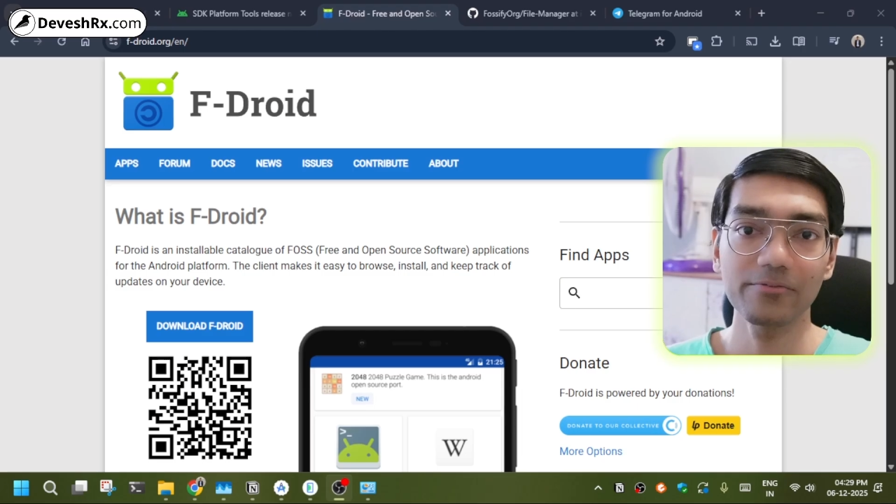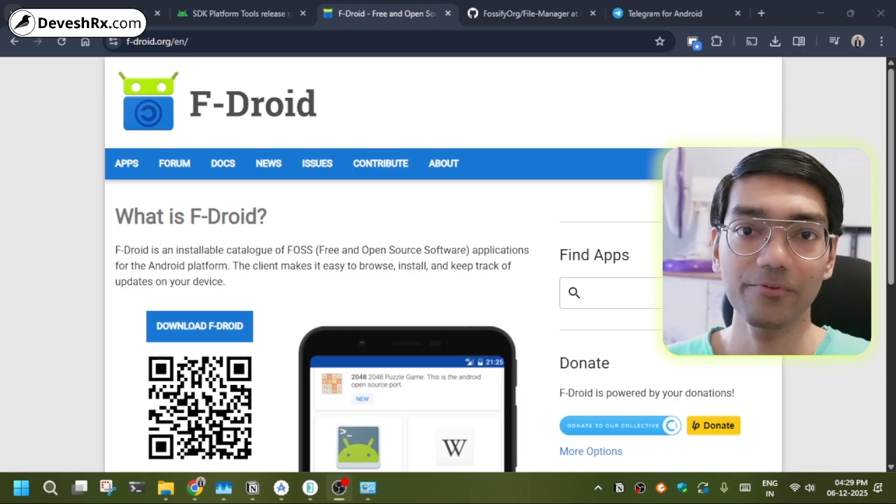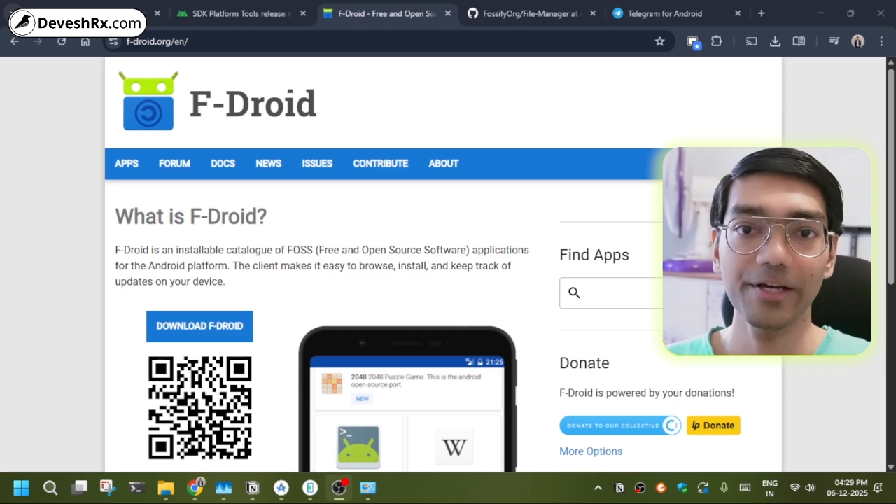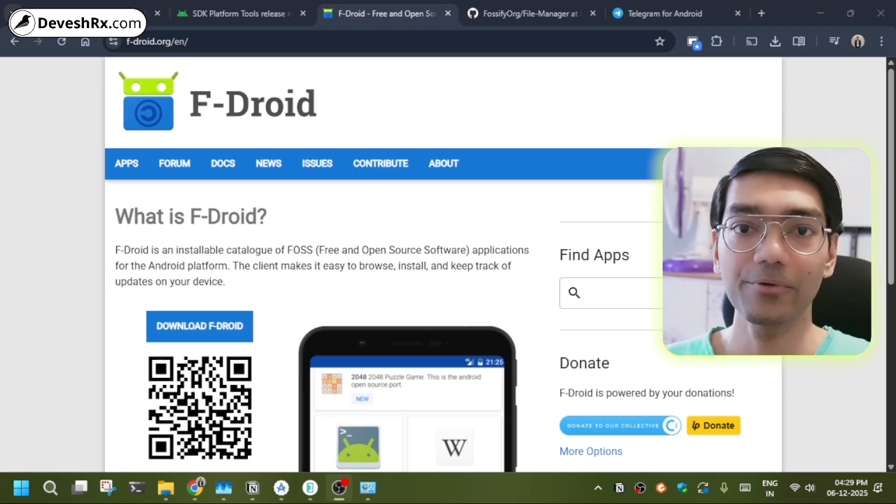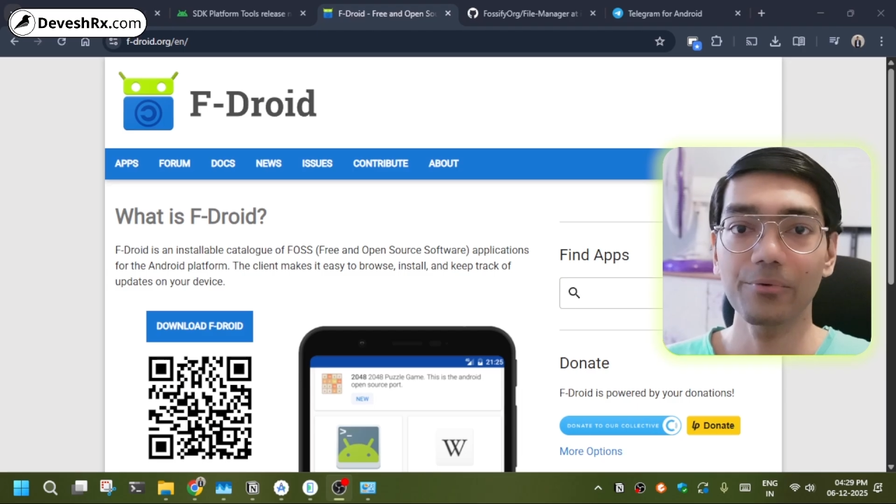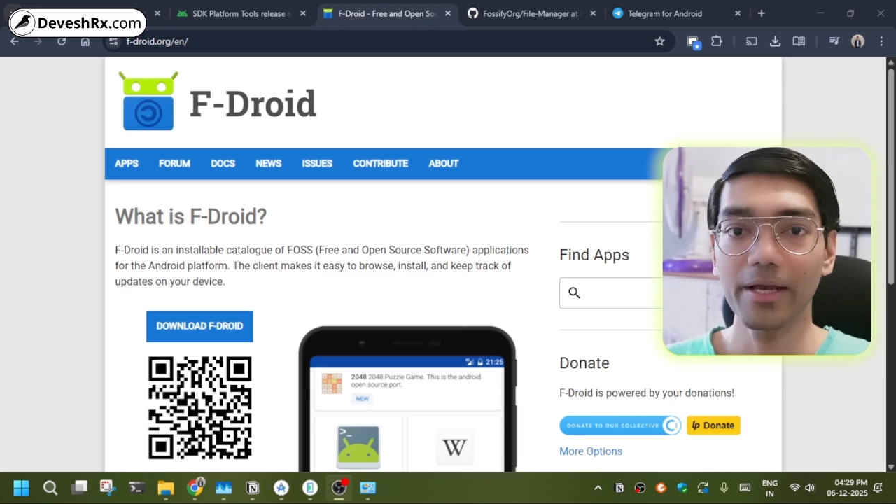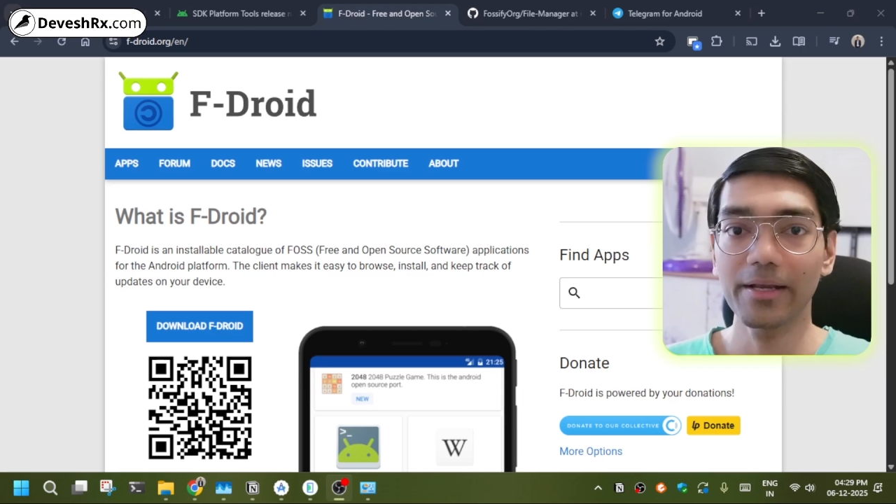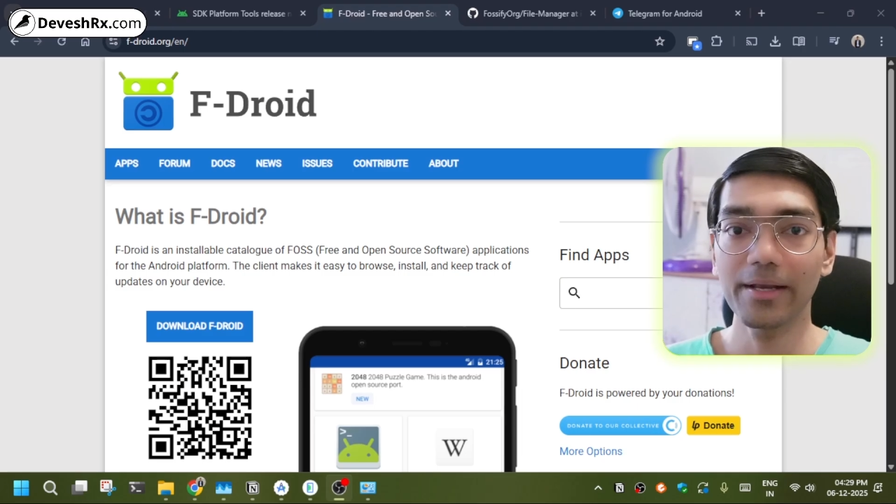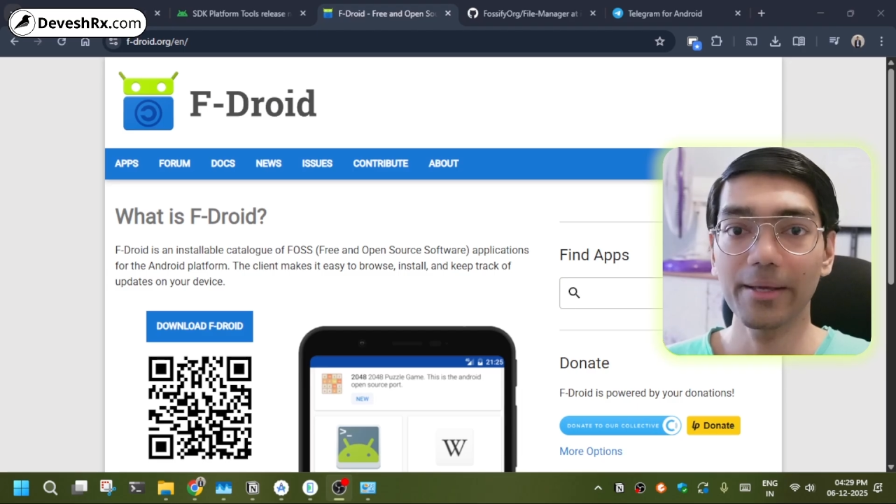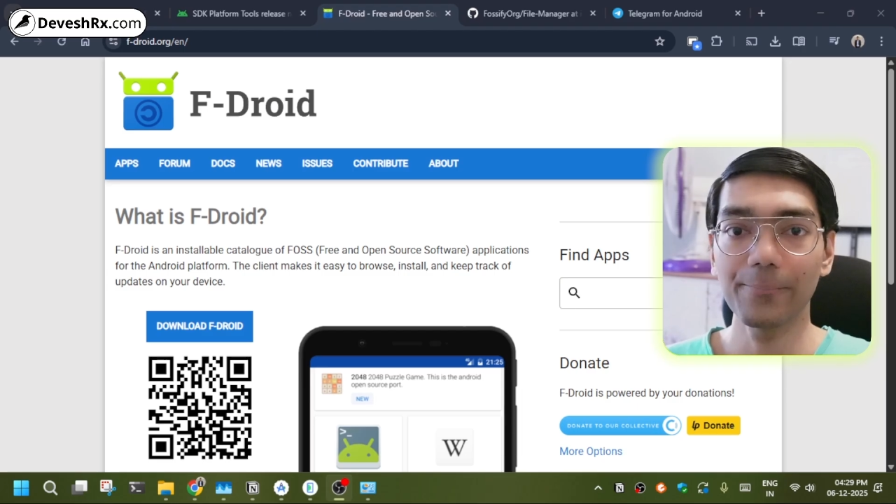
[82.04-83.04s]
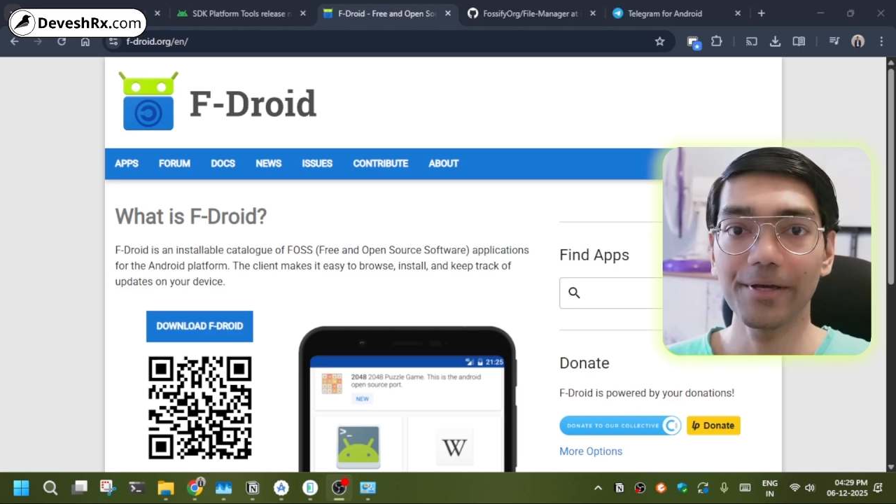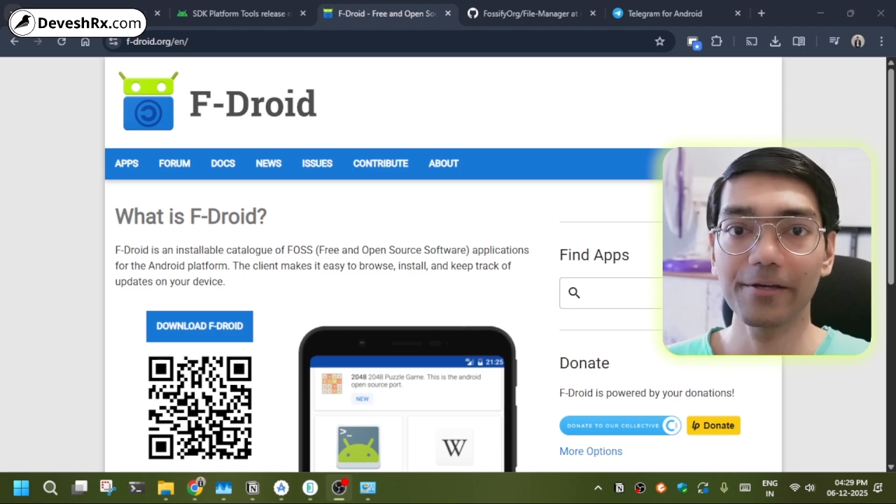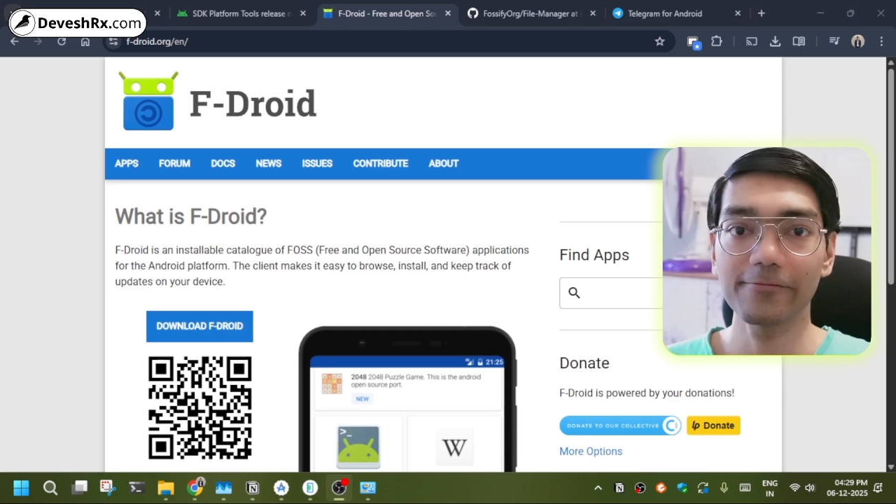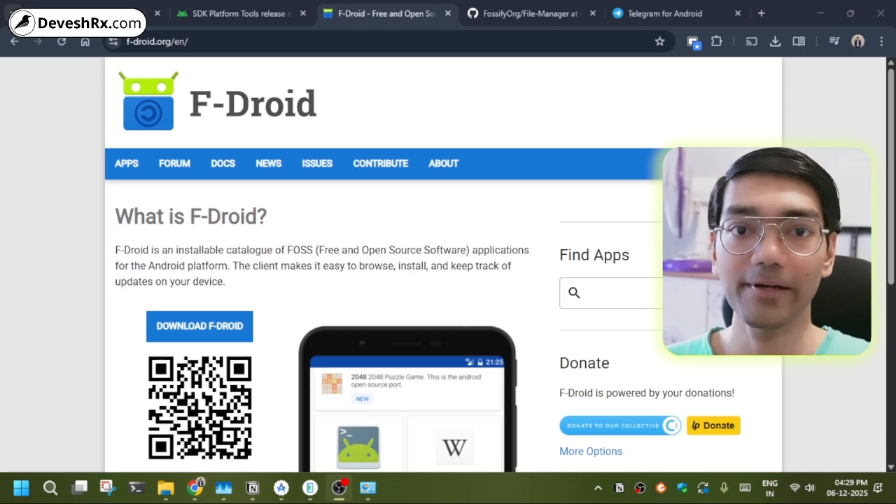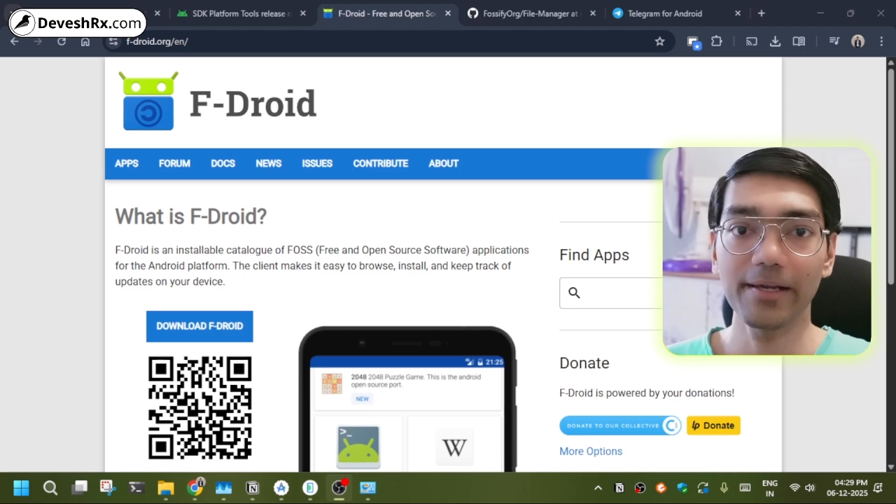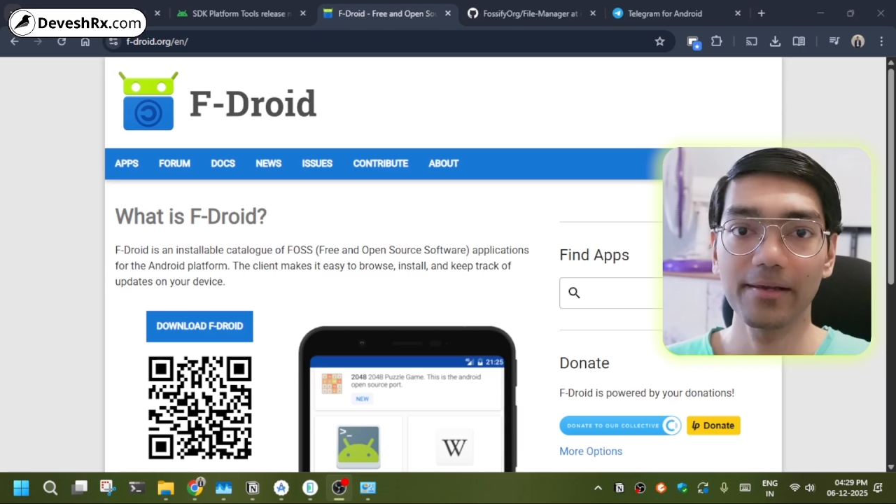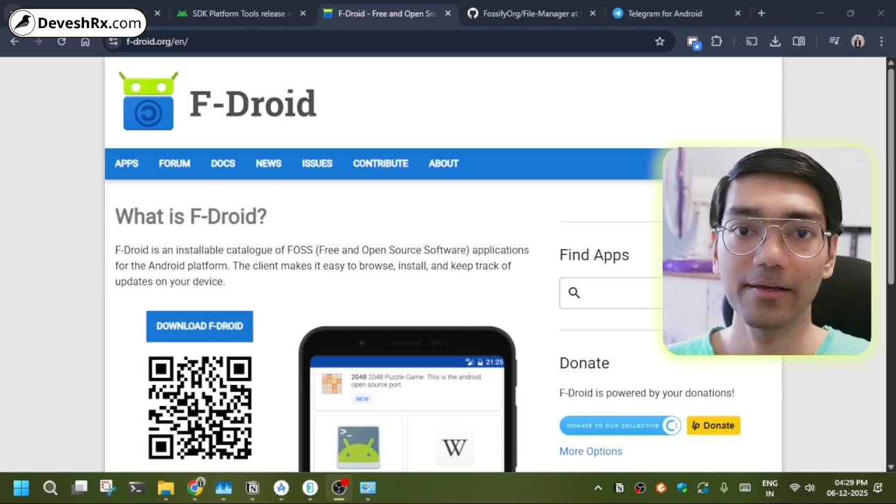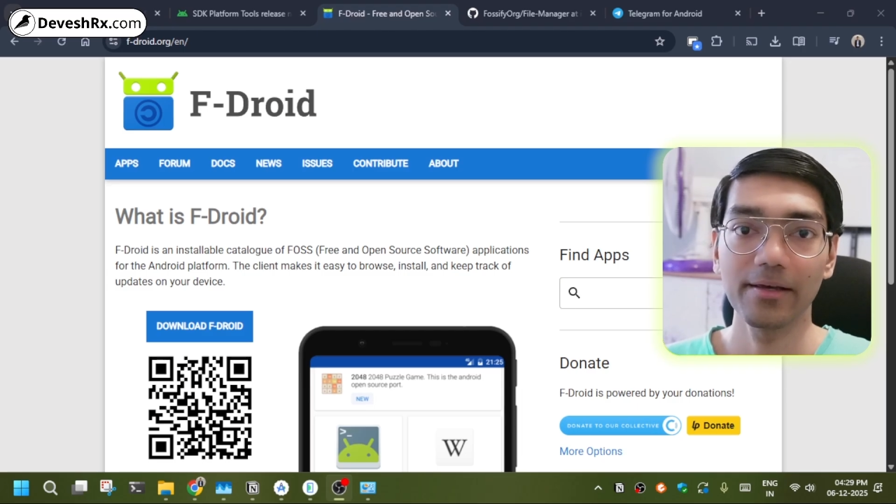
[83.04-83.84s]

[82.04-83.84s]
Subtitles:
is where to get an APK file.